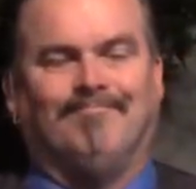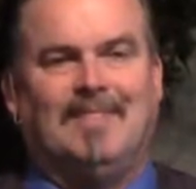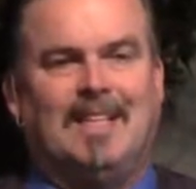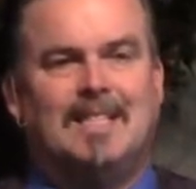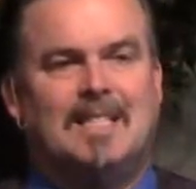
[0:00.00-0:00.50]

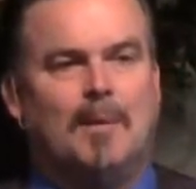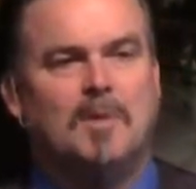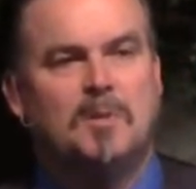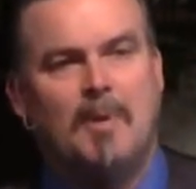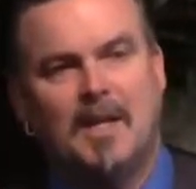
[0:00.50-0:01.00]
in some
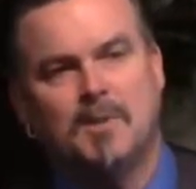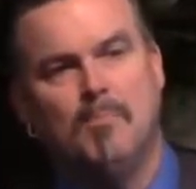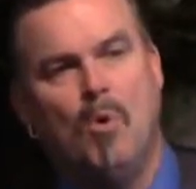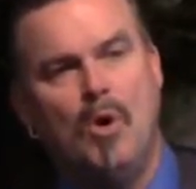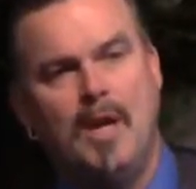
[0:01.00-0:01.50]
respects,
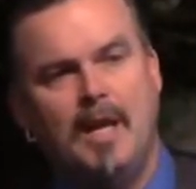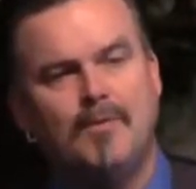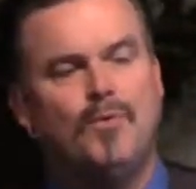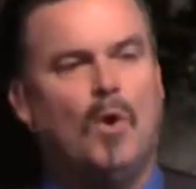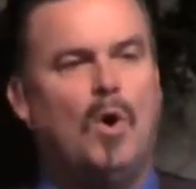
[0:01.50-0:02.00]
mourning
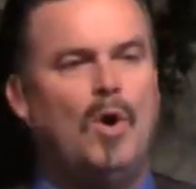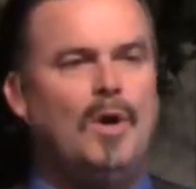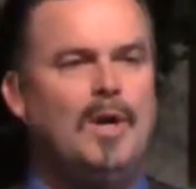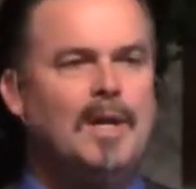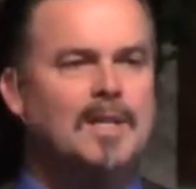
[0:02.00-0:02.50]
for